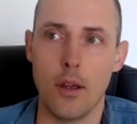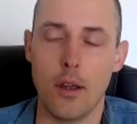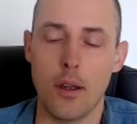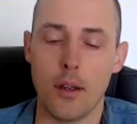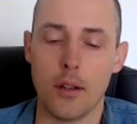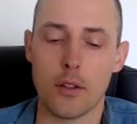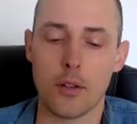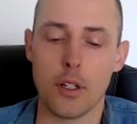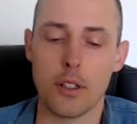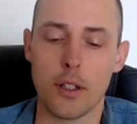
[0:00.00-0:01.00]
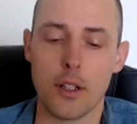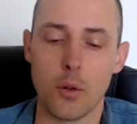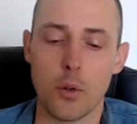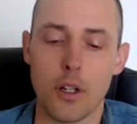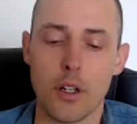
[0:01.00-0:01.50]
And try to get
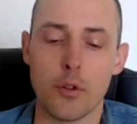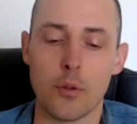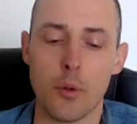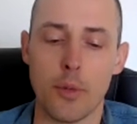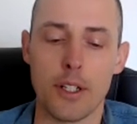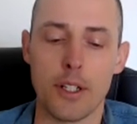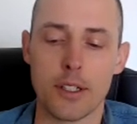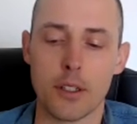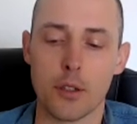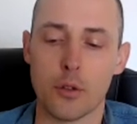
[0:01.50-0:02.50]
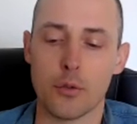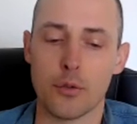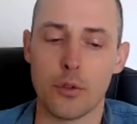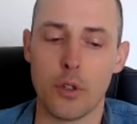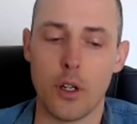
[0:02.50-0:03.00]
away from a mindset of,
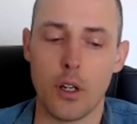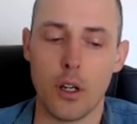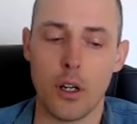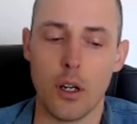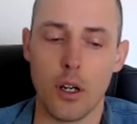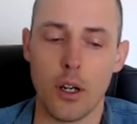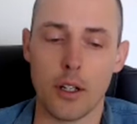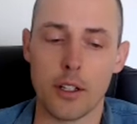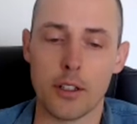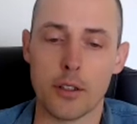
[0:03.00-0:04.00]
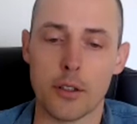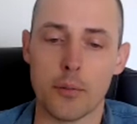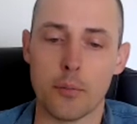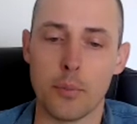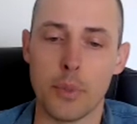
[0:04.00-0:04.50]
I need to
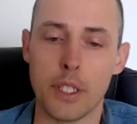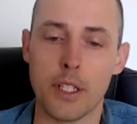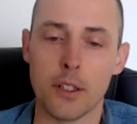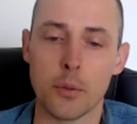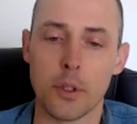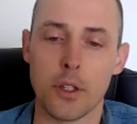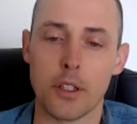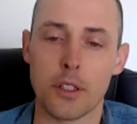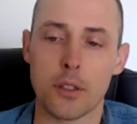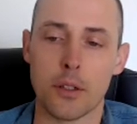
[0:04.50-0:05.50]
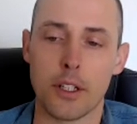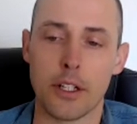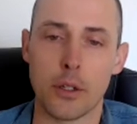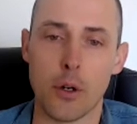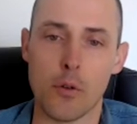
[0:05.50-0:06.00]
be done with this, or I need
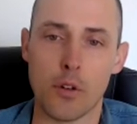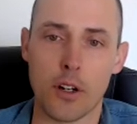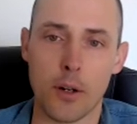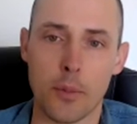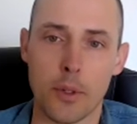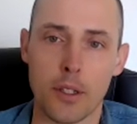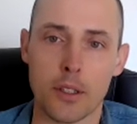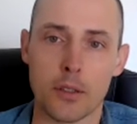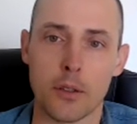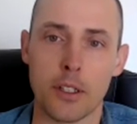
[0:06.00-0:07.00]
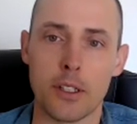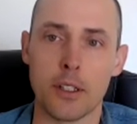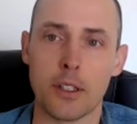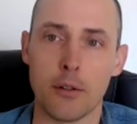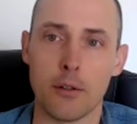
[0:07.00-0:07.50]
to overcome this, or I need to
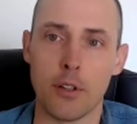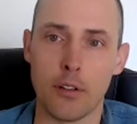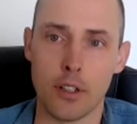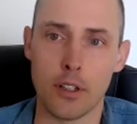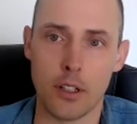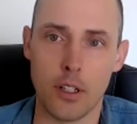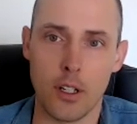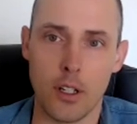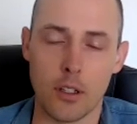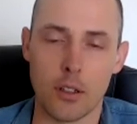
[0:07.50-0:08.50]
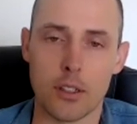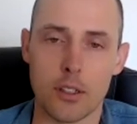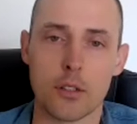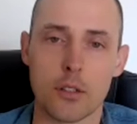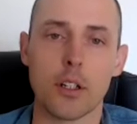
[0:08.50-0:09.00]
get rid of it. Because it's
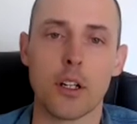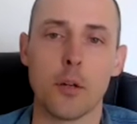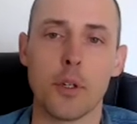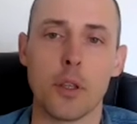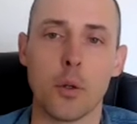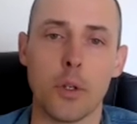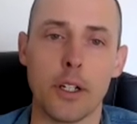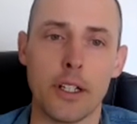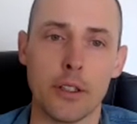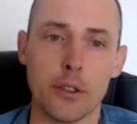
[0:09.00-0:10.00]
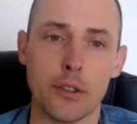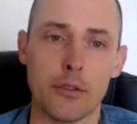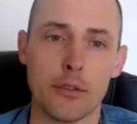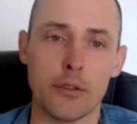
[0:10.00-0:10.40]
going to come in the way of